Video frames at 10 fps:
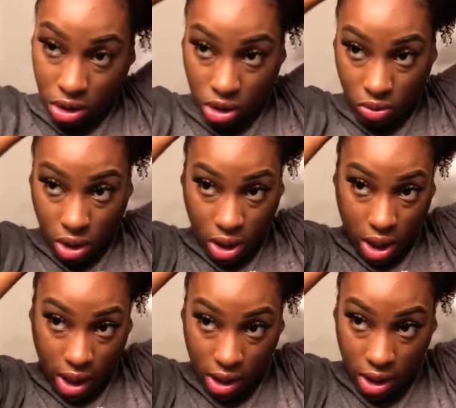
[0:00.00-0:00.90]
do it
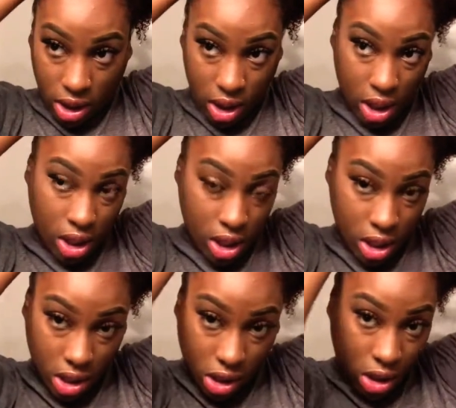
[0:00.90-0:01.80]
like
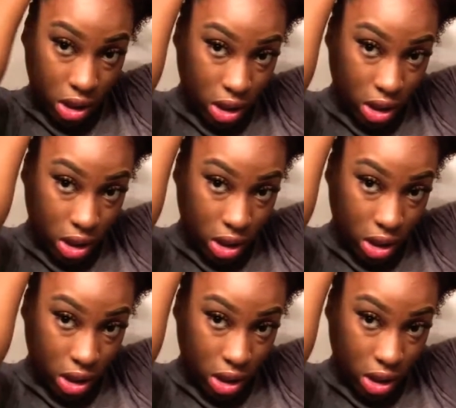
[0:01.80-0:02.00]
this.